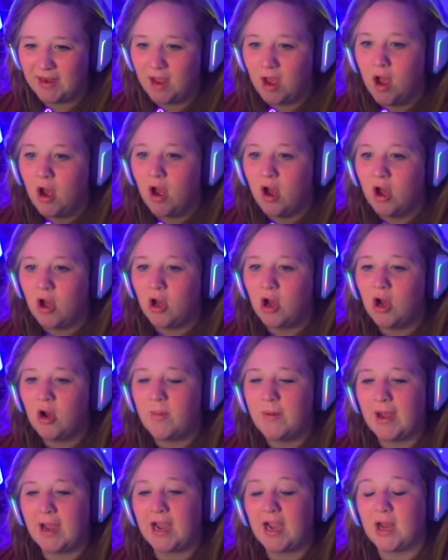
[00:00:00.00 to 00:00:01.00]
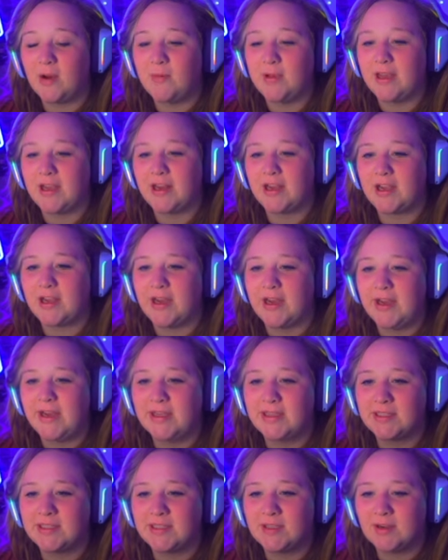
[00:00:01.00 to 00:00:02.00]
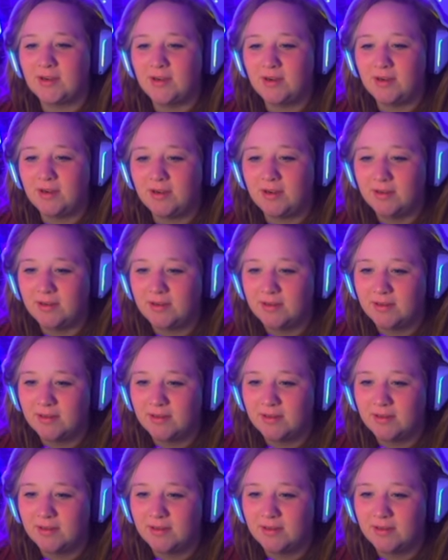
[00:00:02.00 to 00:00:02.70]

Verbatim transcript: oh my god, we get to cut a skull.